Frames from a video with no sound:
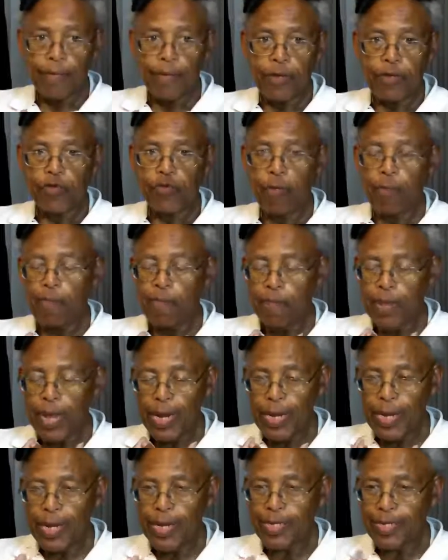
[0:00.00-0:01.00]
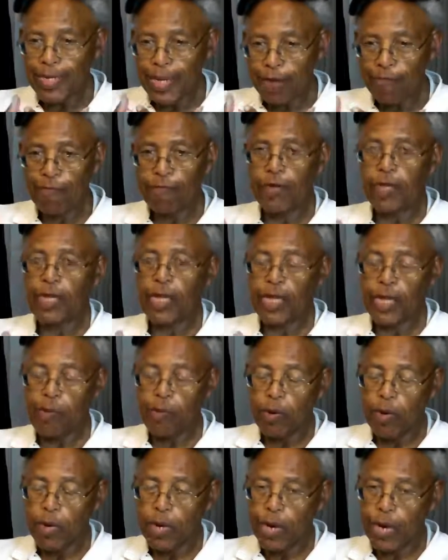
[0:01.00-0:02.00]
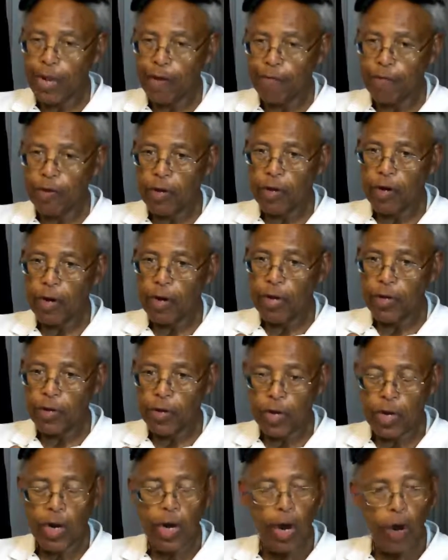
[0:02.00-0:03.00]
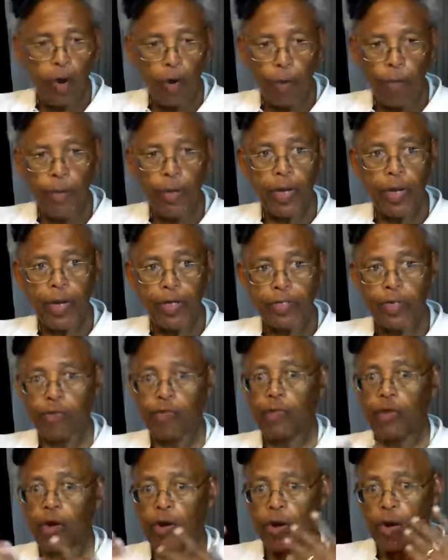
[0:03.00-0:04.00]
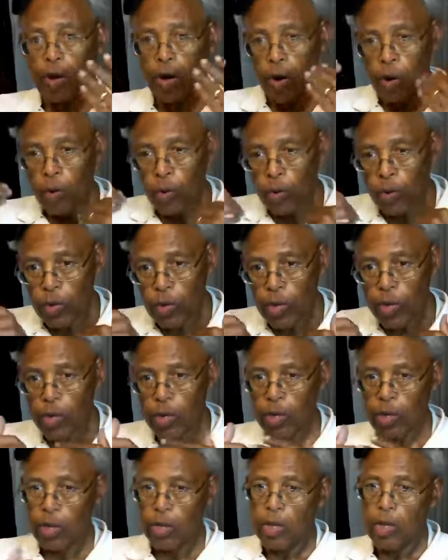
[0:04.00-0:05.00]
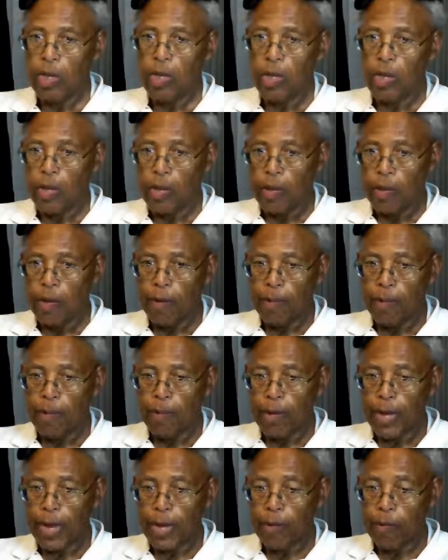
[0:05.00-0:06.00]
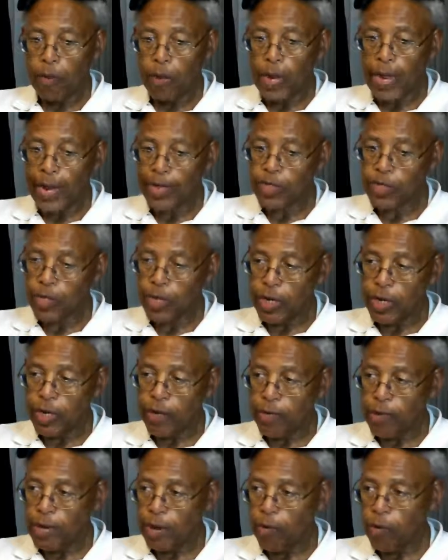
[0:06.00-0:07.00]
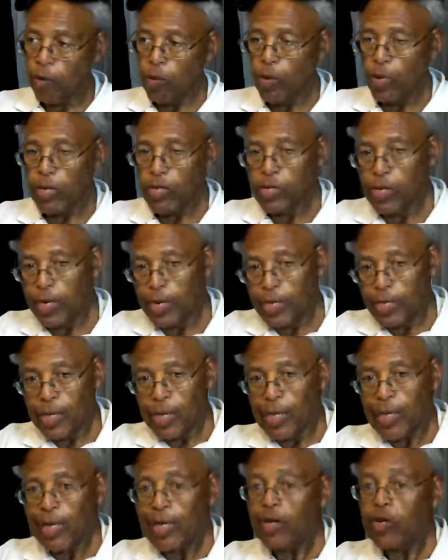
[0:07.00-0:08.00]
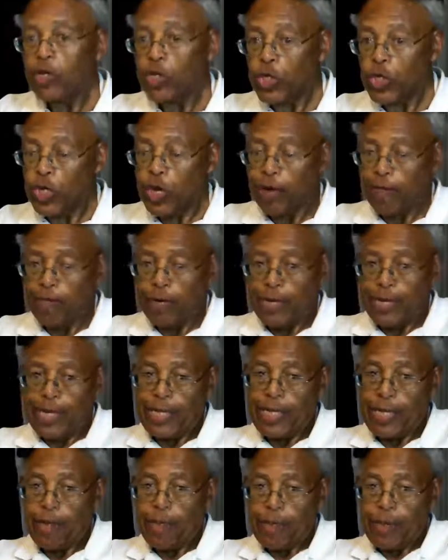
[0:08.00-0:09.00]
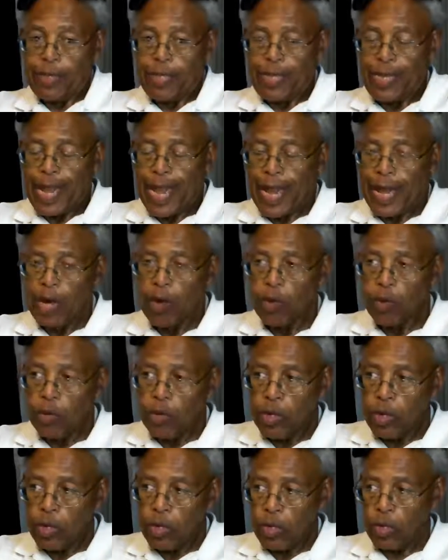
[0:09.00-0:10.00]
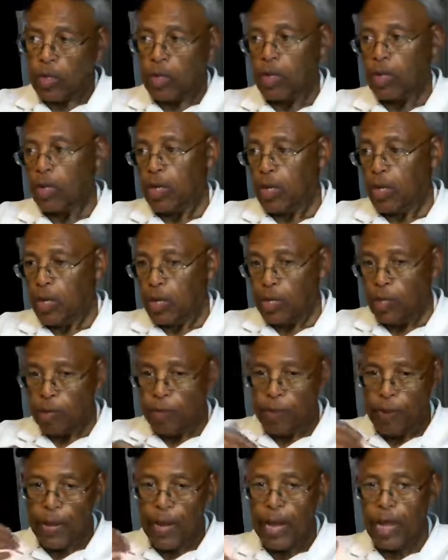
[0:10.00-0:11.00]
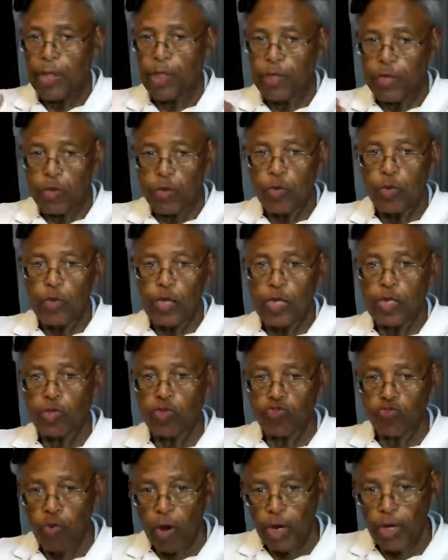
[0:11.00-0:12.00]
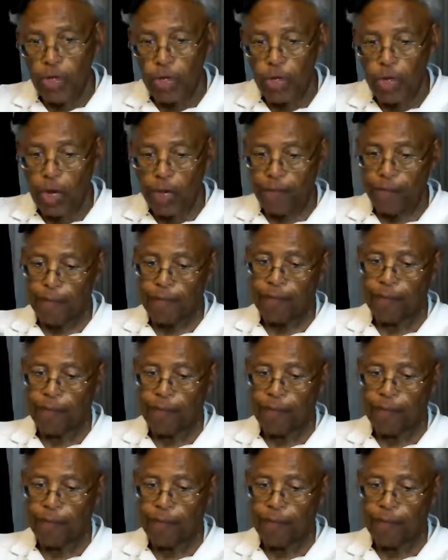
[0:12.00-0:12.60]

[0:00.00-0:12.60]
the tremendous suffering that they were going to have to undergo because of their own blind. Well, actually, they were willing to let the leadership lead them down the path to destruction.